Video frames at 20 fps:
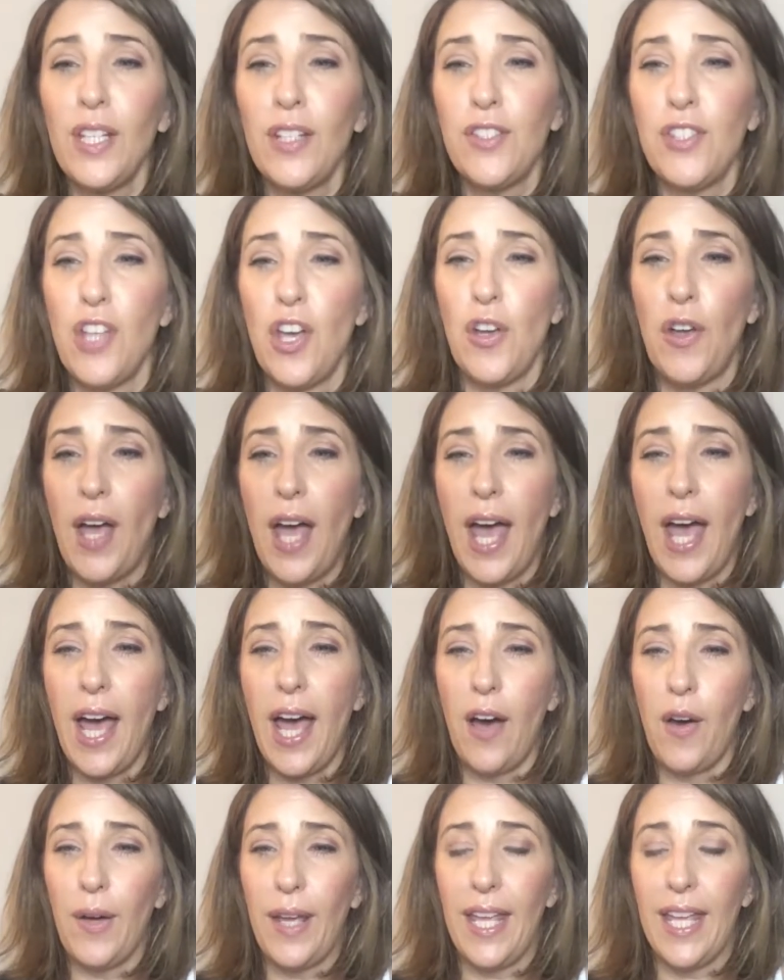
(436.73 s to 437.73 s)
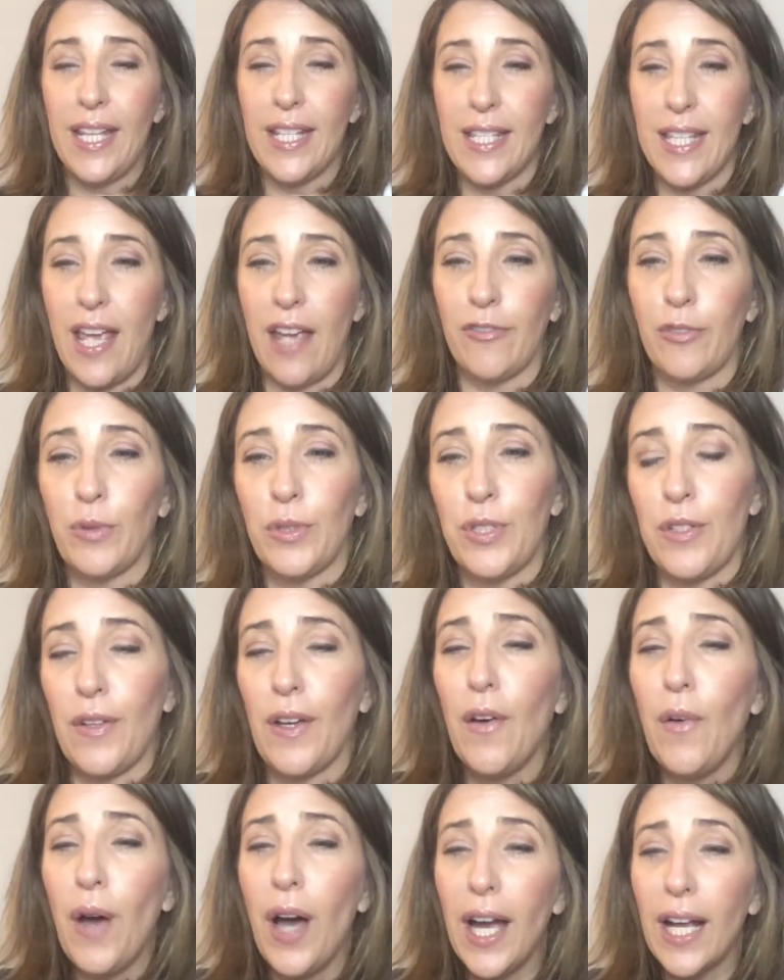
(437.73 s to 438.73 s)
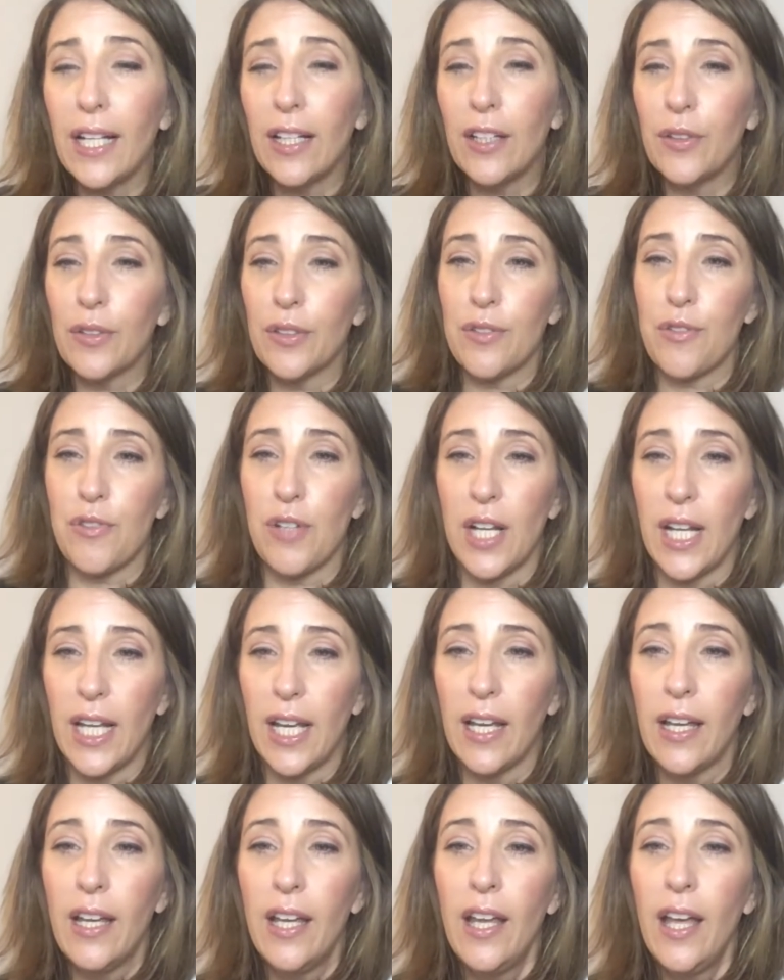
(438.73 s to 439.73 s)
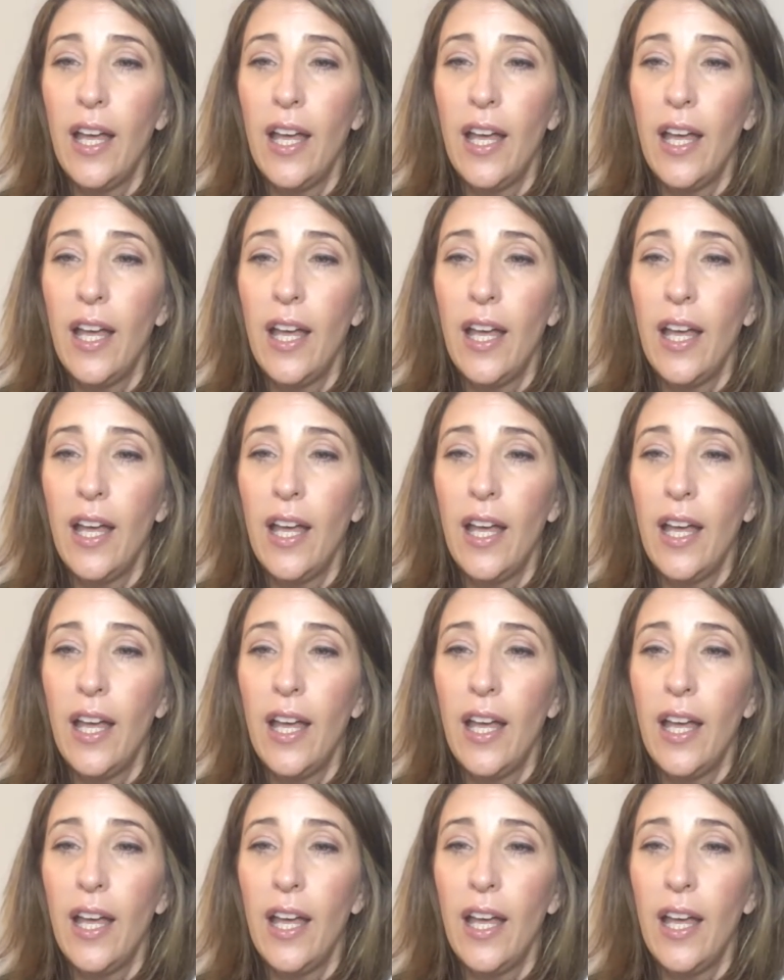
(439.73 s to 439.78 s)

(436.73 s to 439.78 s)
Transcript: So how is everyone doing? Oh, hi, Lou in Australia.